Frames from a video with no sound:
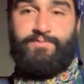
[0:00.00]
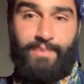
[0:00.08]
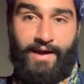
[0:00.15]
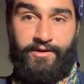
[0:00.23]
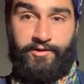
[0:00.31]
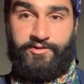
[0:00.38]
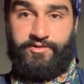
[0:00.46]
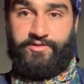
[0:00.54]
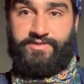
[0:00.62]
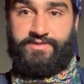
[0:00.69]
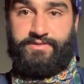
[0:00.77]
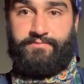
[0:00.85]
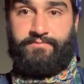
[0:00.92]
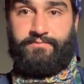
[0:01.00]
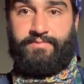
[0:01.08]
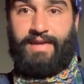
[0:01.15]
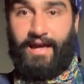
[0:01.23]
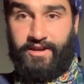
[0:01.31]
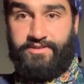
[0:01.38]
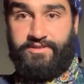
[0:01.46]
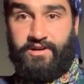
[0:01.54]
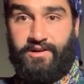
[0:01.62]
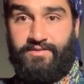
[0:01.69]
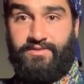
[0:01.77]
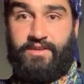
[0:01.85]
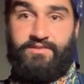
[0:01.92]
It's better to just get it
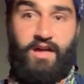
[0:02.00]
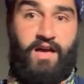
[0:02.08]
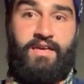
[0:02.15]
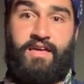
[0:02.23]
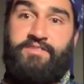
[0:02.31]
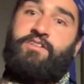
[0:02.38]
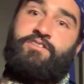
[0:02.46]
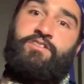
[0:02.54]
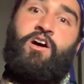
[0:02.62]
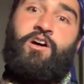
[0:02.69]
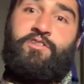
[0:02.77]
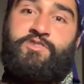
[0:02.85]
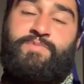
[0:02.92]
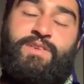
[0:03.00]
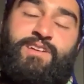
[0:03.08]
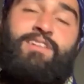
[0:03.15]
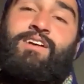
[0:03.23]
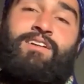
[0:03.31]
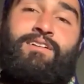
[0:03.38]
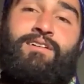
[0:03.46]
done than not get it done at all and just be like,